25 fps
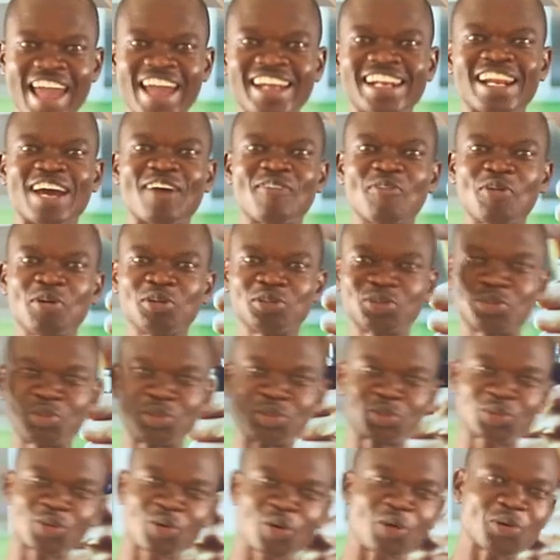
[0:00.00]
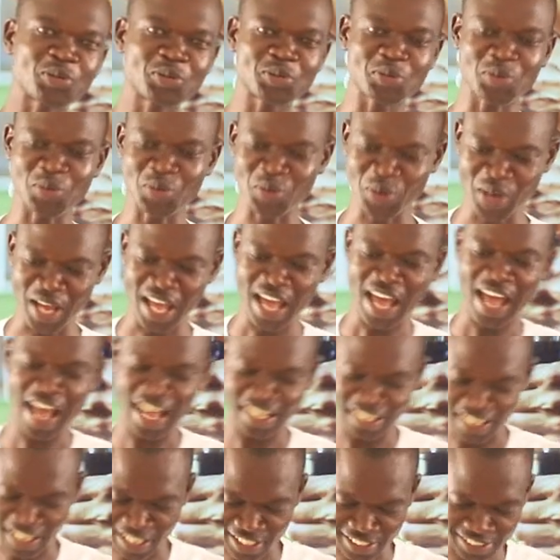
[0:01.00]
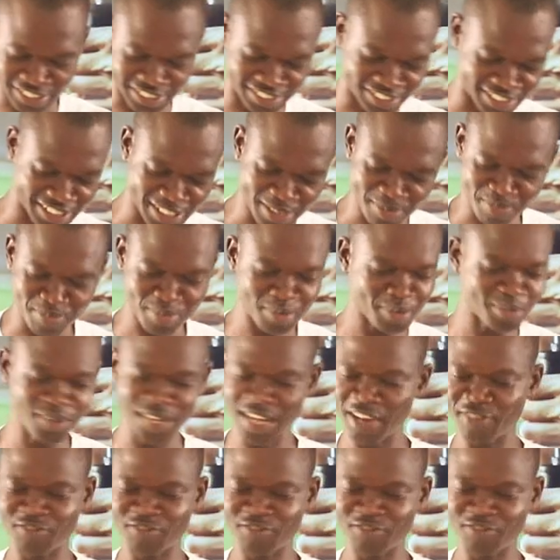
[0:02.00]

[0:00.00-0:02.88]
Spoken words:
and I want to score you, I can dribble